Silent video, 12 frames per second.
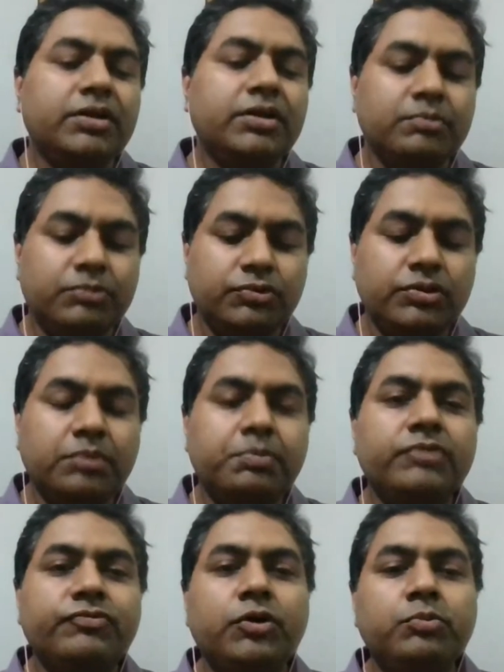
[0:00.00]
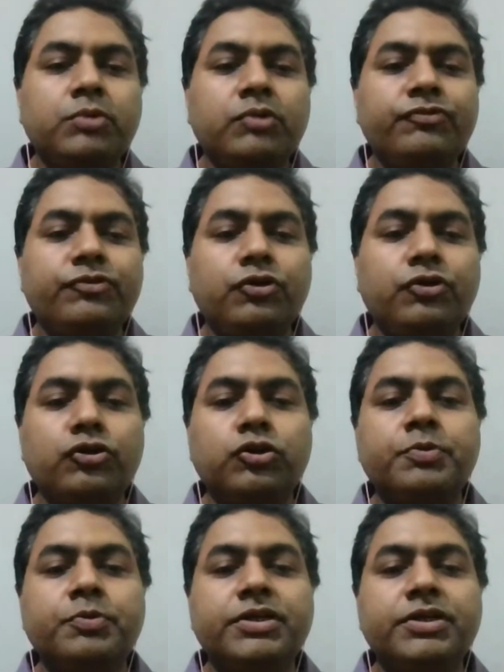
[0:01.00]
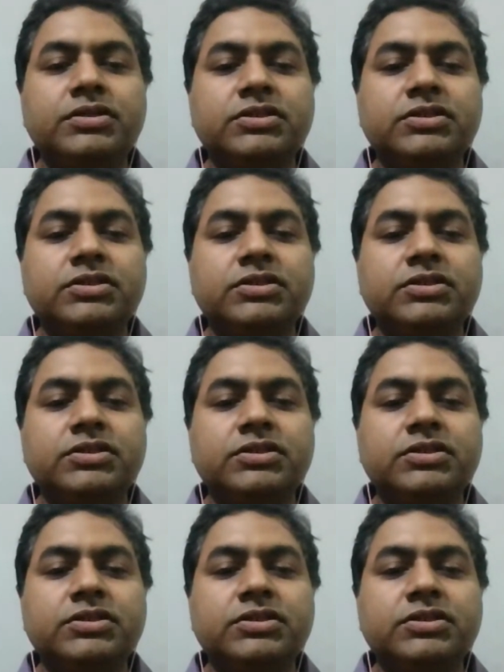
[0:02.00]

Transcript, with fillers: Welcome to the platform of Orthopedic